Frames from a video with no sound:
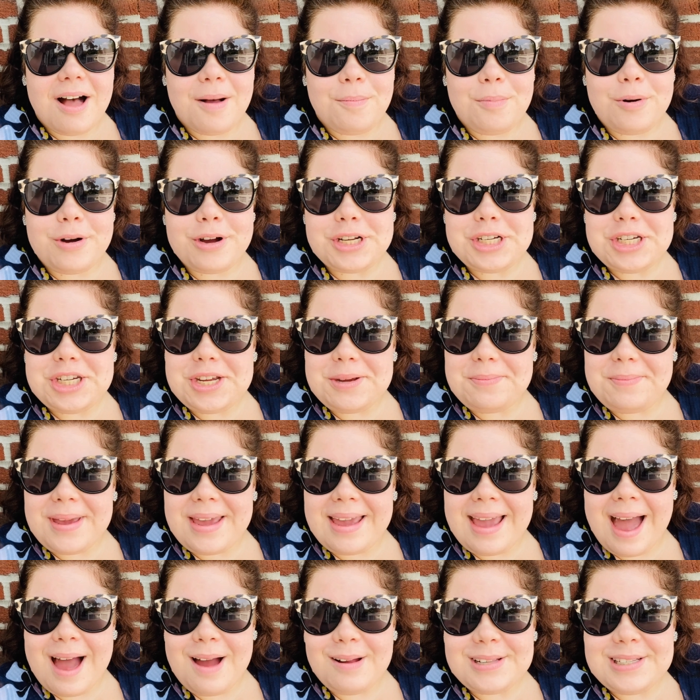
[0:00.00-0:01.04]
pushing
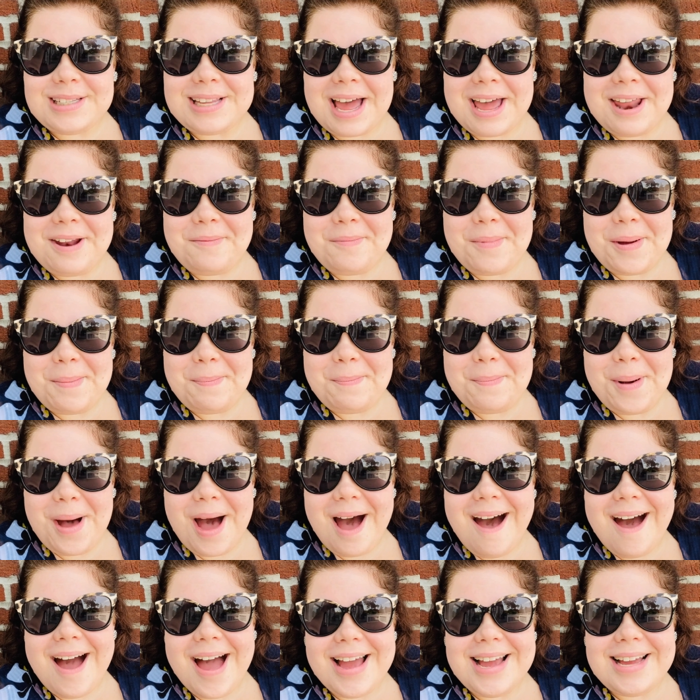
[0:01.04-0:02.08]
me outside of my
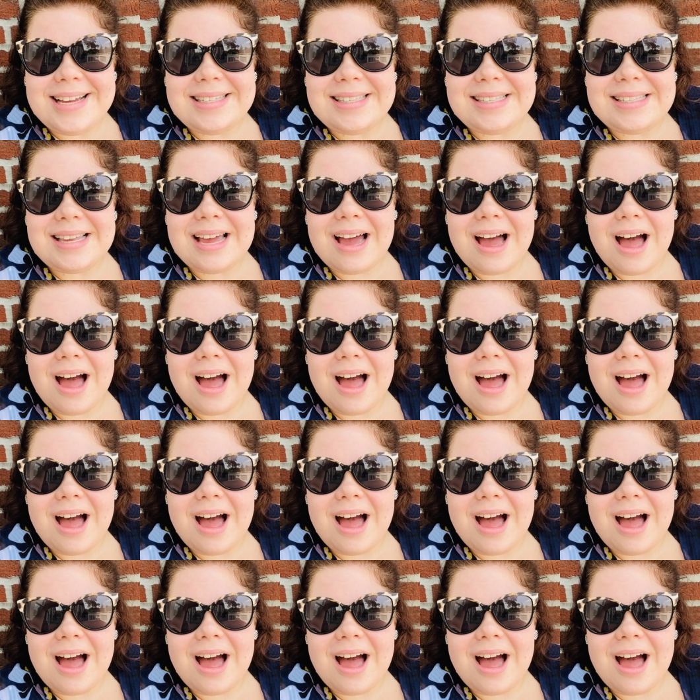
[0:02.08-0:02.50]
box.